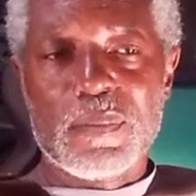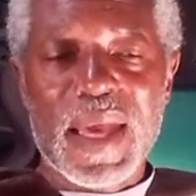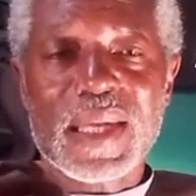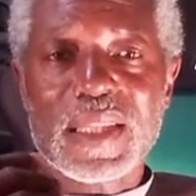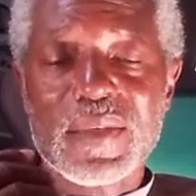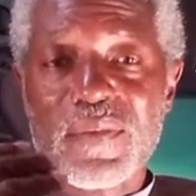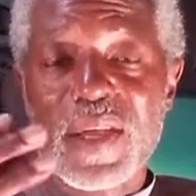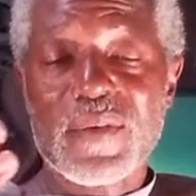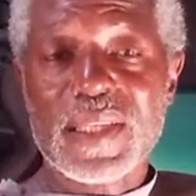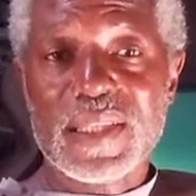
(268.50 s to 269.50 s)
battling
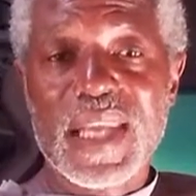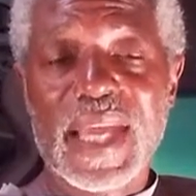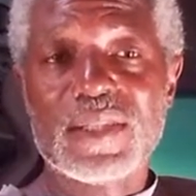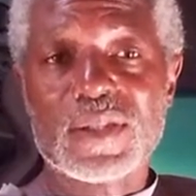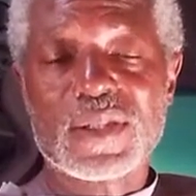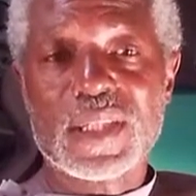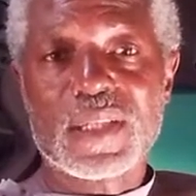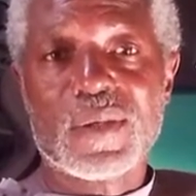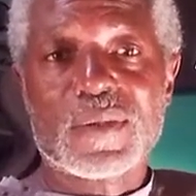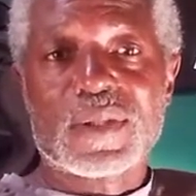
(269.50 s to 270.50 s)
very dangerously
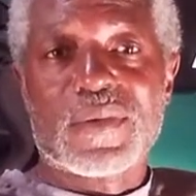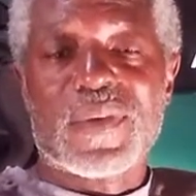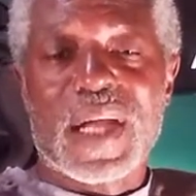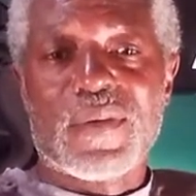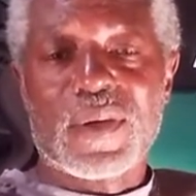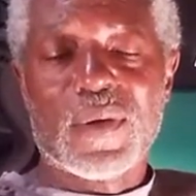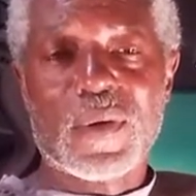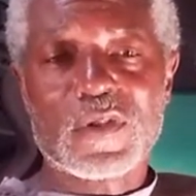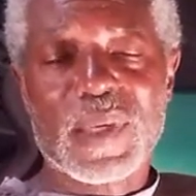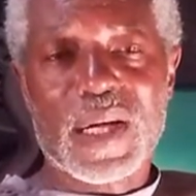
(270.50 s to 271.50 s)
close to 500
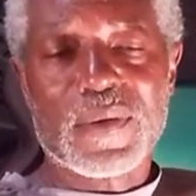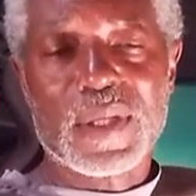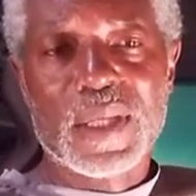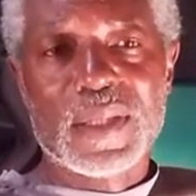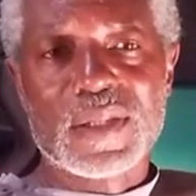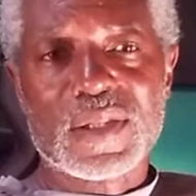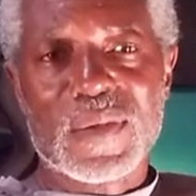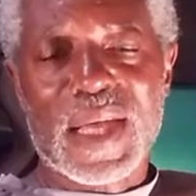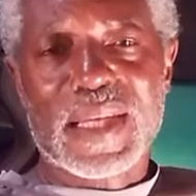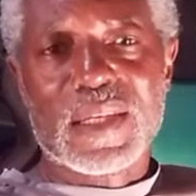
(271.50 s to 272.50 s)
horsepower.
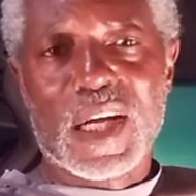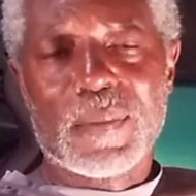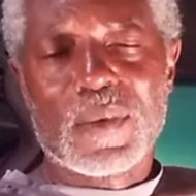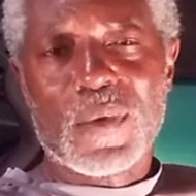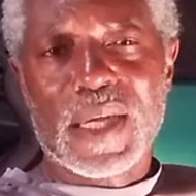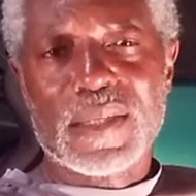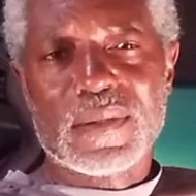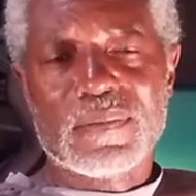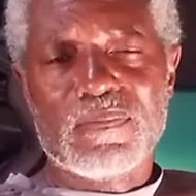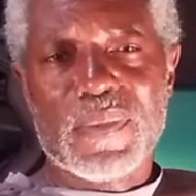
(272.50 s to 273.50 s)
So I had to upgrade
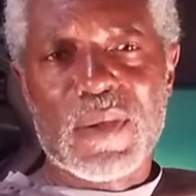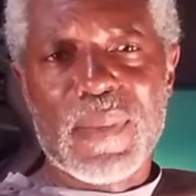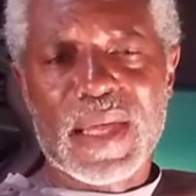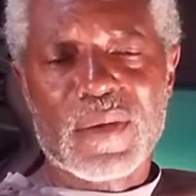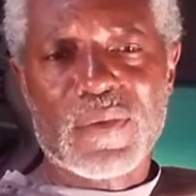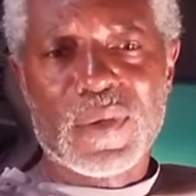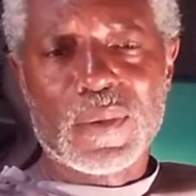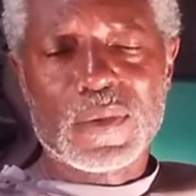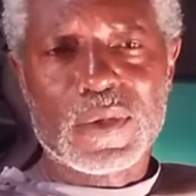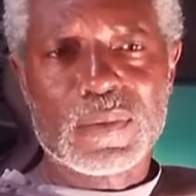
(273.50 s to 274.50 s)
the
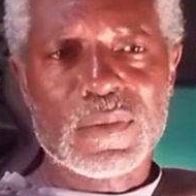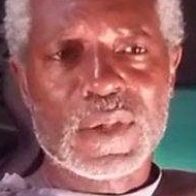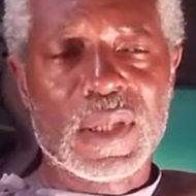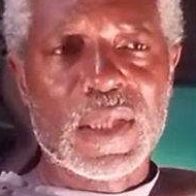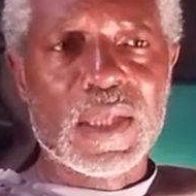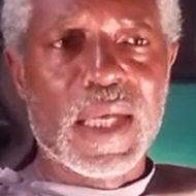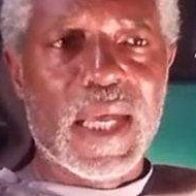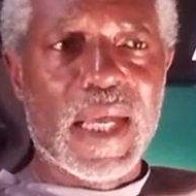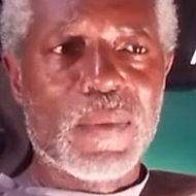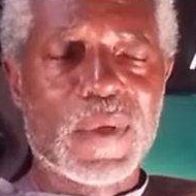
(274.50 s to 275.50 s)
manifolds.
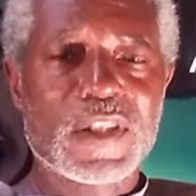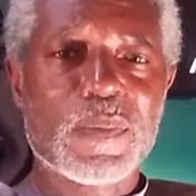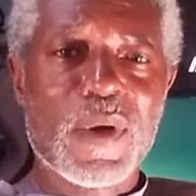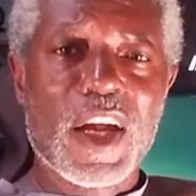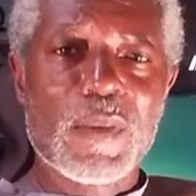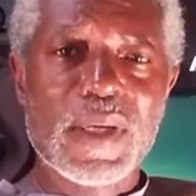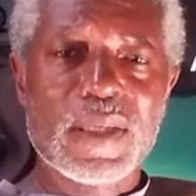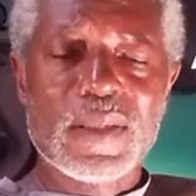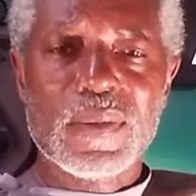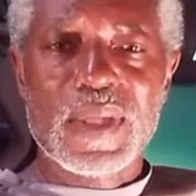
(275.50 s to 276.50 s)
And what sparked me
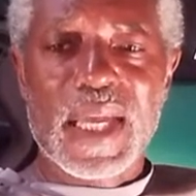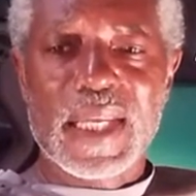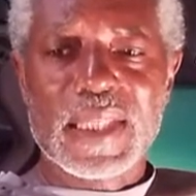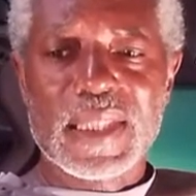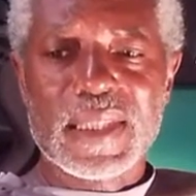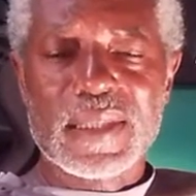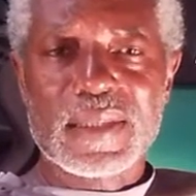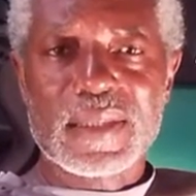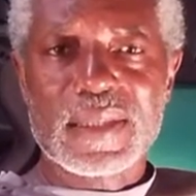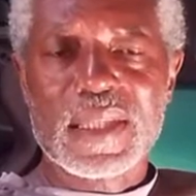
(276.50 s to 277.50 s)
to do that
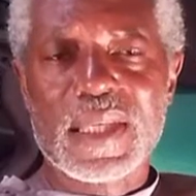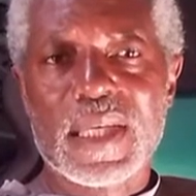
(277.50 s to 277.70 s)
is